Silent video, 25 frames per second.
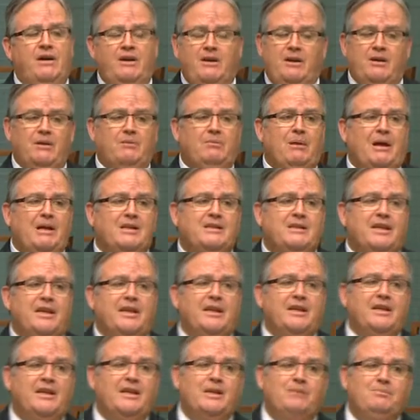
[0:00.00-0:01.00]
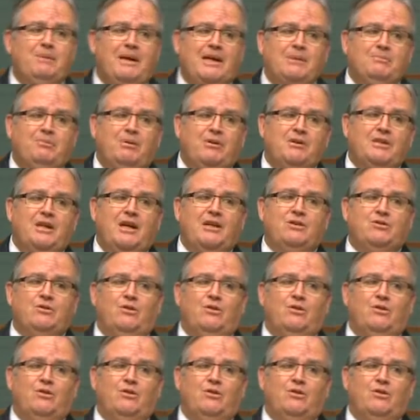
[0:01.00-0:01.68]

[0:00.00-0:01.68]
The bloke sitting at the dispatch box knows